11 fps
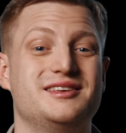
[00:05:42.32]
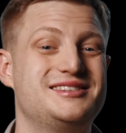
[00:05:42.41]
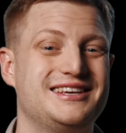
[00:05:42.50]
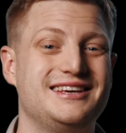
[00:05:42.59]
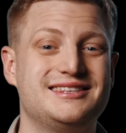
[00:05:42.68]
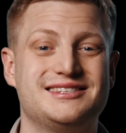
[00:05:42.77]

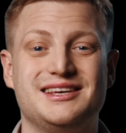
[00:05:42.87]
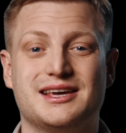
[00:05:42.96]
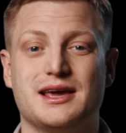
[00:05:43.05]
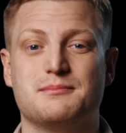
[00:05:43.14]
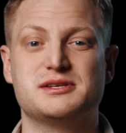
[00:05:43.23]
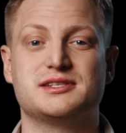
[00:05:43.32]
This
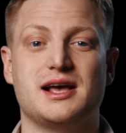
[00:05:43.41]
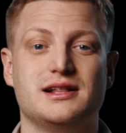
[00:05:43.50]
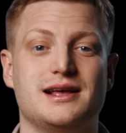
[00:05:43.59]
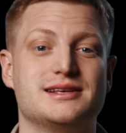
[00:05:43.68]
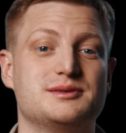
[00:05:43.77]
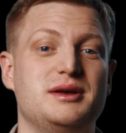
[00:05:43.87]
heat-seeking
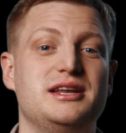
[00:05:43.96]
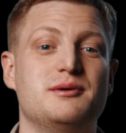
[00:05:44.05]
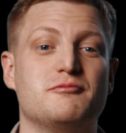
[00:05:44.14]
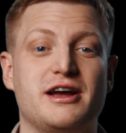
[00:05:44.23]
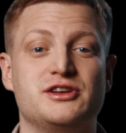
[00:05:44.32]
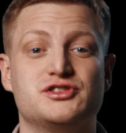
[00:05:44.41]
missile has a
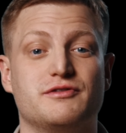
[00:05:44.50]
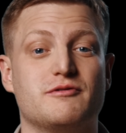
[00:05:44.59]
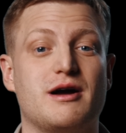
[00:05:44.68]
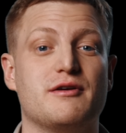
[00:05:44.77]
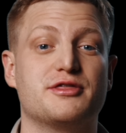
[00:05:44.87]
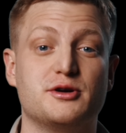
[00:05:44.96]
medium range of
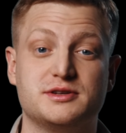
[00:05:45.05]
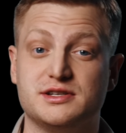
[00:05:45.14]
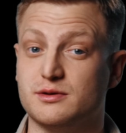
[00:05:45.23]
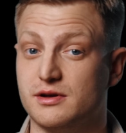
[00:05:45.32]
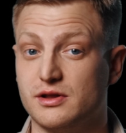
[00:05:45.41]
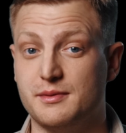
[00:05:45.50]
around
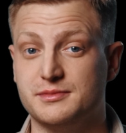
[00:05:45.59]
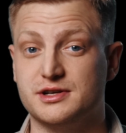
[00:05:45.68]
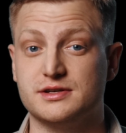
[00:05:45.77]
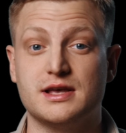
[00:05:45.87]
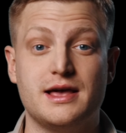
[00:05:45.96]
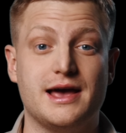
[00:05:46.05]
thirty-two
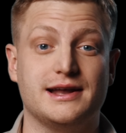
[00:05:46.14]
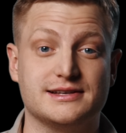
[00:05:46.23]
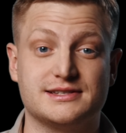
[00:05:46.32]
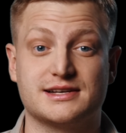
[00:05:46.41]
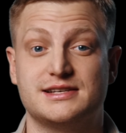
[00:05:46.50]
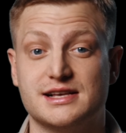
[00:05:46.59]
kilometers and
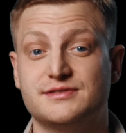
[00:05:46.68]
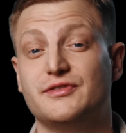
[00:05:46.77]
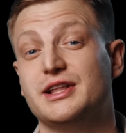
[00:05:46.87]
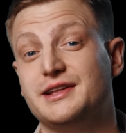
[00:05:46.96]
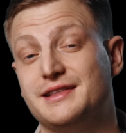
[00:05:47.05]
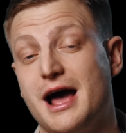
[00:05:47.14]
has
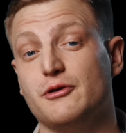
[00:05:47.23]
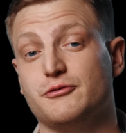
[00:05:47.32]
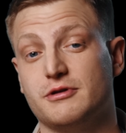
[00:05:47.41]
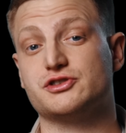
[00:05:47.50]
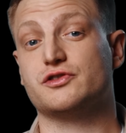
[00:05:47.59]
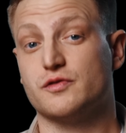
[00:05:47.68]
successfully
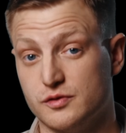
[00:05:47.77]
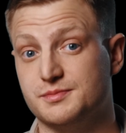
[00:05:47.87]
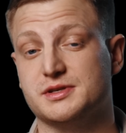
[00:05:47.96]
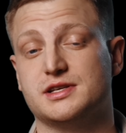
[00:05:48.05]
downed Russian cruise